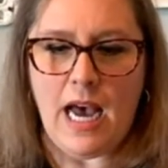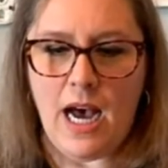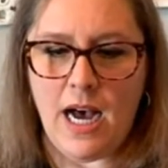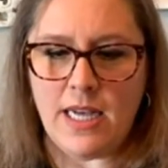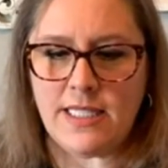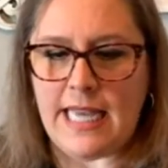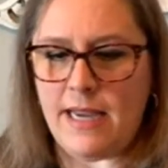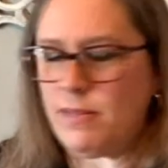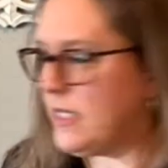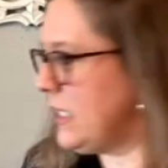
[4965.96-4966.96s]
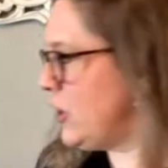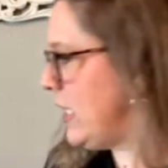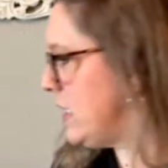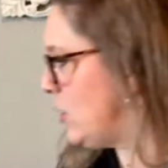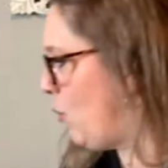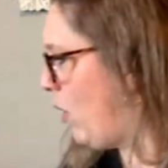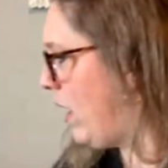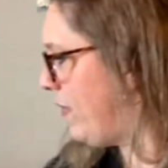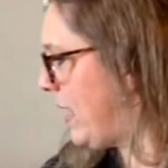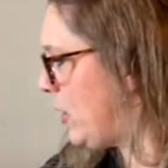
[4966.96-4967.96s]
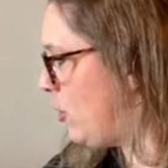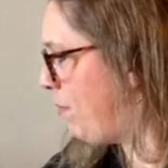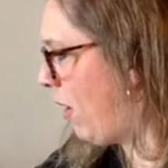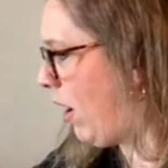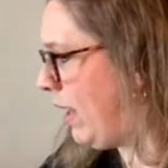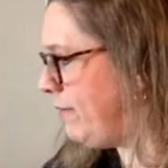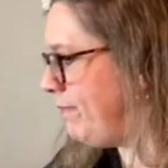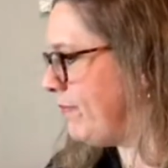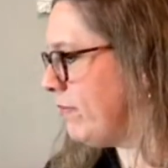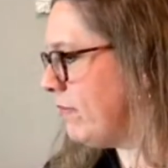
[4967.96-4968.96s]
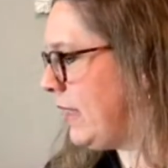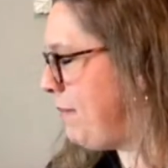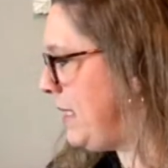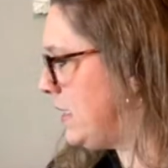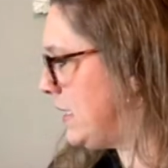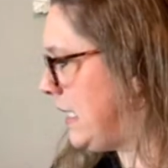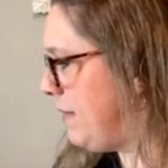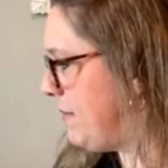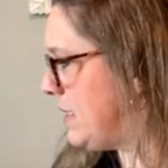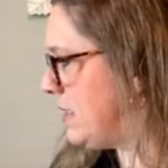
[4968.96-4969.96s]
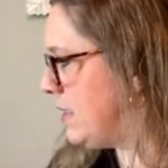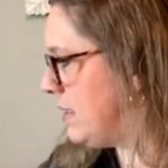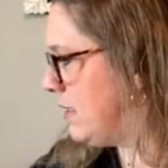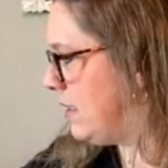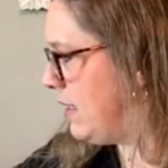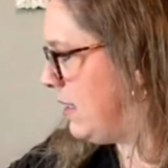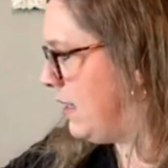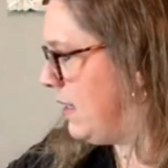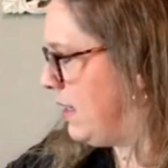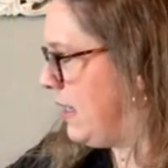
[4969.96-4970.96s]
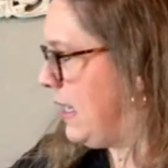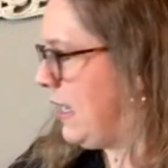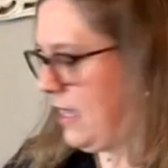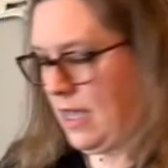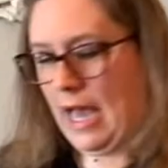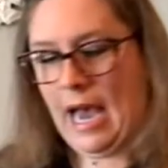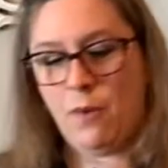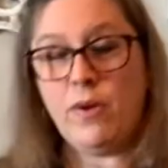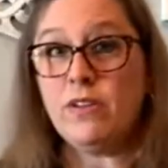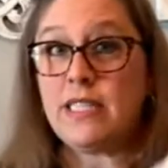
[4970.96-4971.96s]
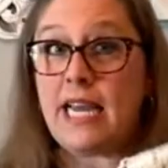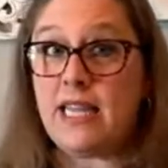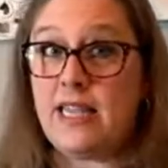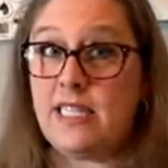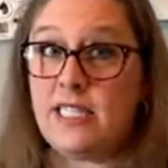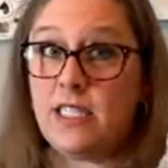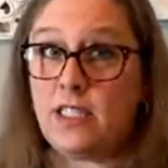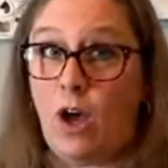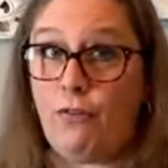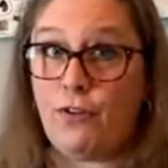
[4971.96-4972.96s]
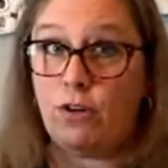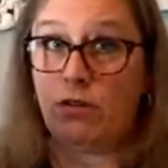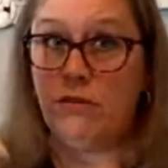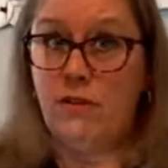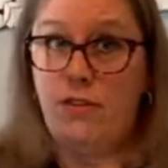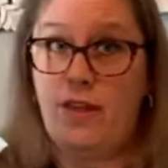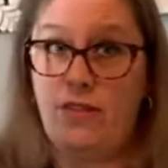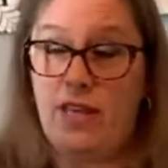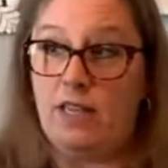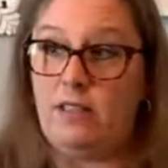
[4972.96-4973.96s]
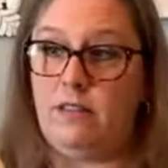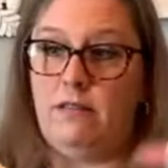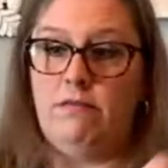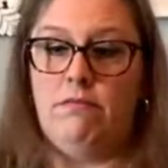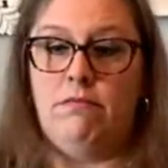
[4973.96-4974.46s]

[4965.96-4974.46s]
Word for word: Uh, same stitch as the one that you bought let me see, Miss. I will say that this is softer than this.